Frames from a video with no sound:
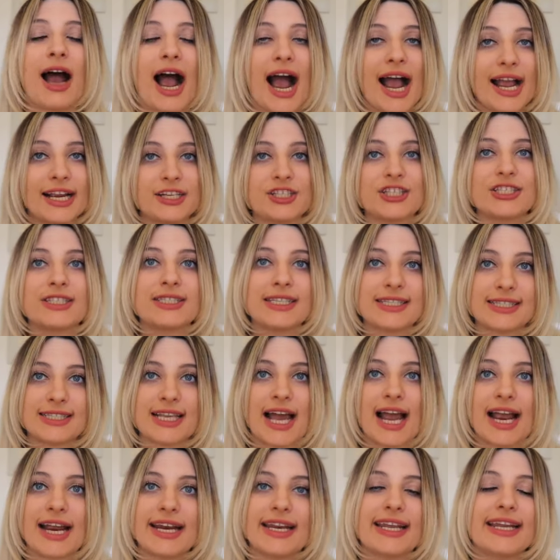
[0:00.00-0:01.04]
I just
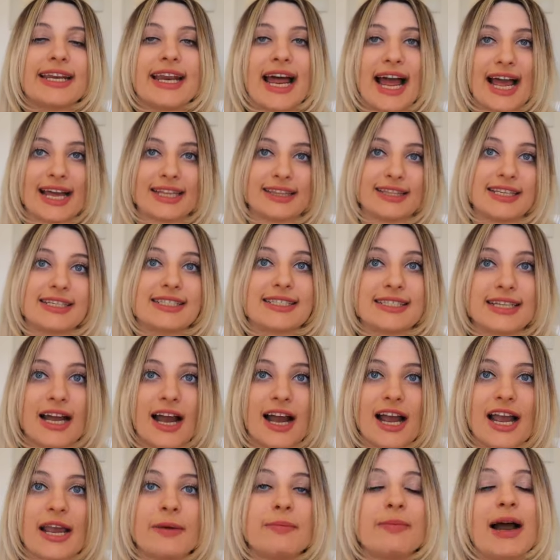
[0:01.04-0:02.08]
decided at this
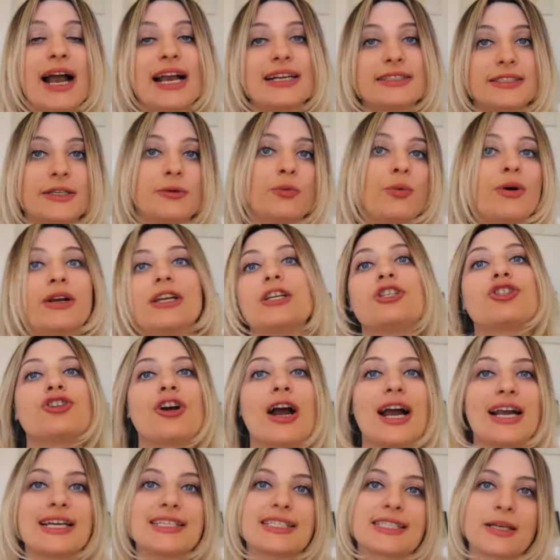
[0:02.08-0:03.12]
time I did want to
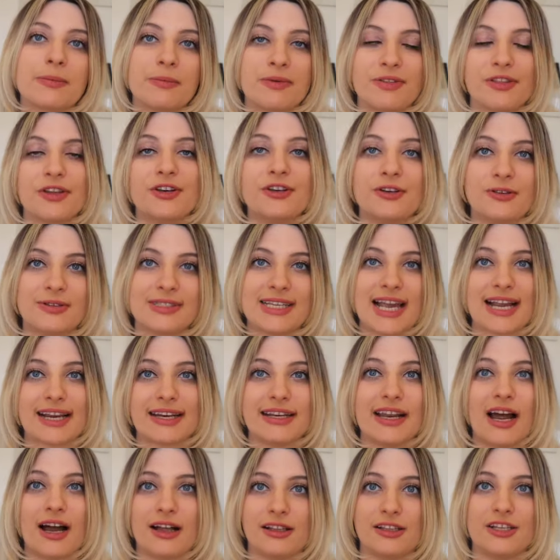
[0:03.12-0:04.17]
try some of the new
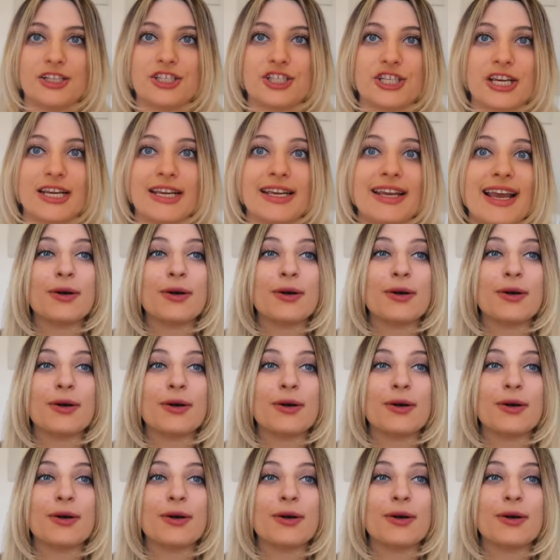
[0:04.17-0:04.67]
technology.